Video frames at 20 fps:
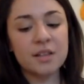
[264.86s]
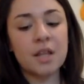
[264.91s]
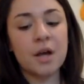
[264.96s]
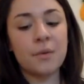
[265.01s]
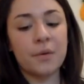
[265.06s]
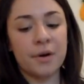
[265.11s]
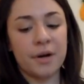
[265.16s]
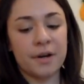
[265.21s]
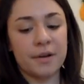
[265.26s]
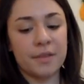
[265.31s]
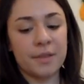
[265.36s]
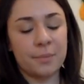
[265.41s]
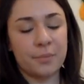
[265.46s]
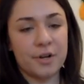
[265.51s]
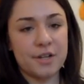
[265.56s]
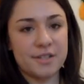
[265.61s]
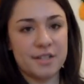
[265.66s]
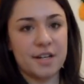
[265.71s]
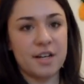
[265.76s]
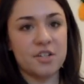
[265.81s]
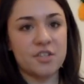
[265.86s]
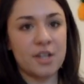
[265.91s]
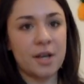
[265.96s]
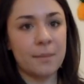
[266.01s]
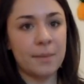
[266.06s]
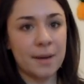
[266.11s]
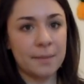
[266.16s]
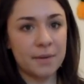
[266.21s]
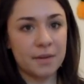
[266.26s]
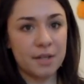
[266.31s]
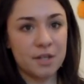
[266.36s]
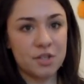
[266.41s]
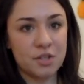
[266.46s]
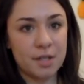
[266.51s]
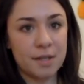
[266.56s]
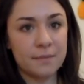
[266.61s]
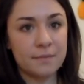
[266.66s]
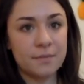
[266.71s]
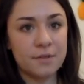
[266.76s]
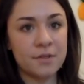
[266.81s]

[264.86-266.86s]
to lower the prison and jail population.